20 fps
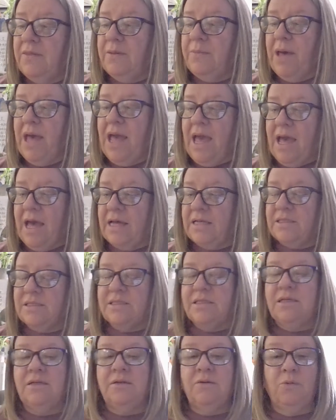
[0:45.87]
In the
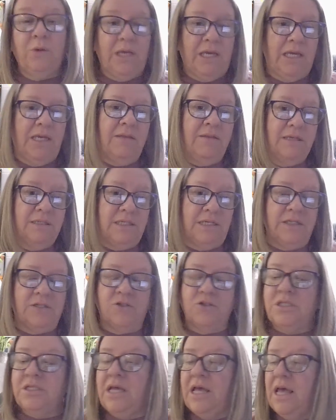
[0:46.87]
past, we, the
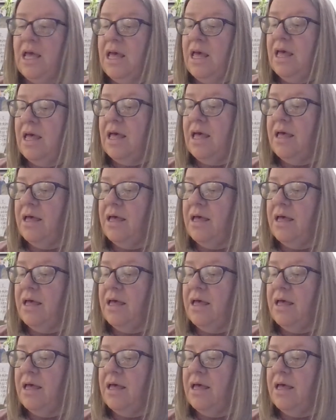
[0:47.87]
teachers,